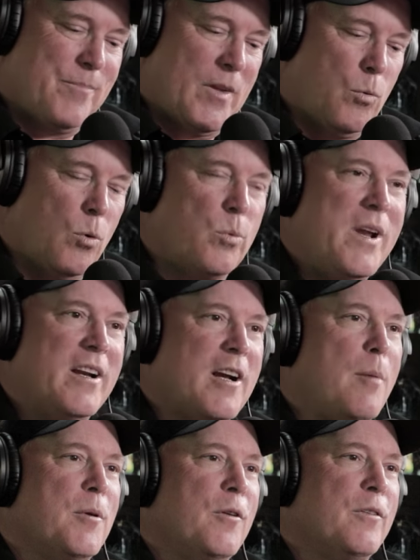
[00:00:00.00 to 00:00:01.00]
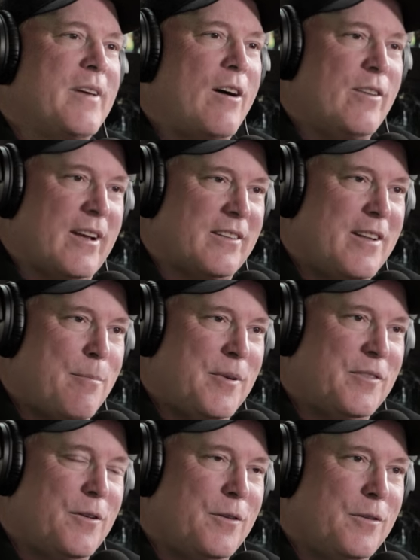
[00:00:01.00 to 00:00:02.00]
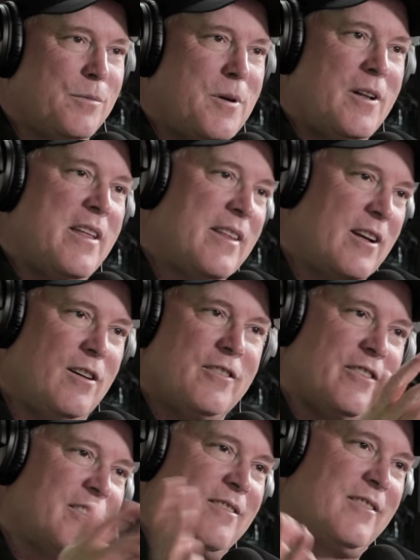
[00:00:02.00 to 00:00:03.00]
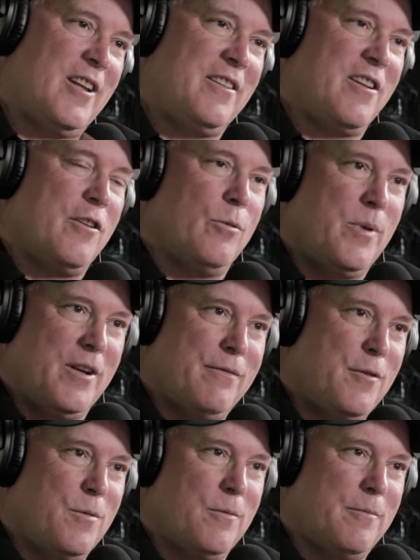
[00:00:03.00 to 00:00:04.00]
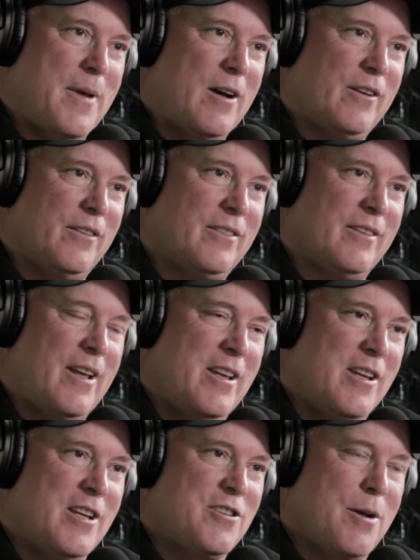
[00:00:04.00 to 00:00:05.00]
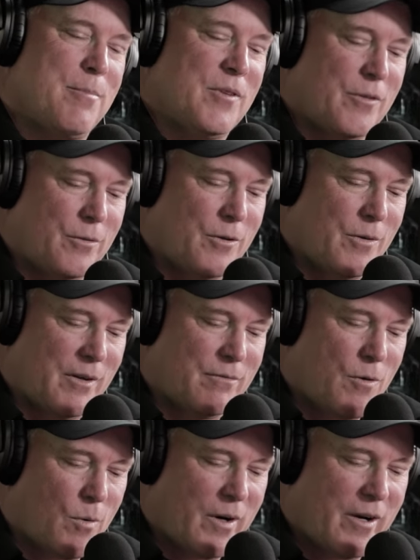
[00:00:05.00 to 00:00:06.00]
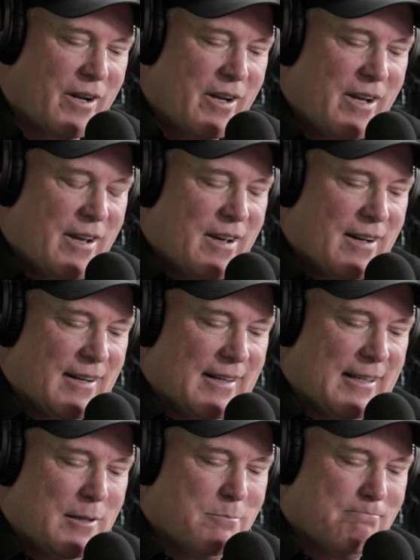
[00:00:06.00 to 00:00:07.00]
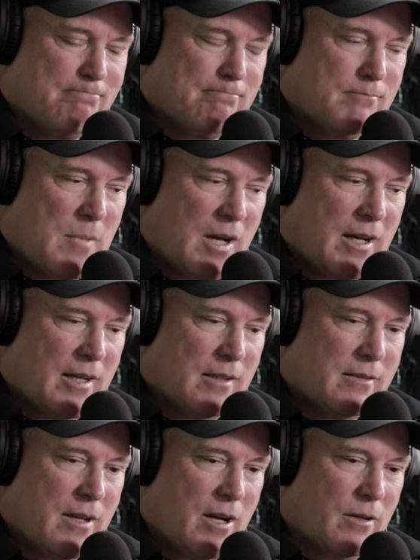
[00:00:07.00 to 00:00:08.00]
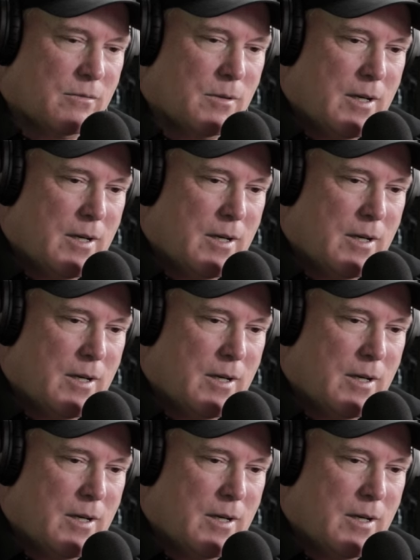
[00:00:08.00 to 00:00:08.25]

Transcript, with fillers: we'll read a couple of those out next episode as well. I think I'll just continue to read a few of them out as each episode going forward. You know,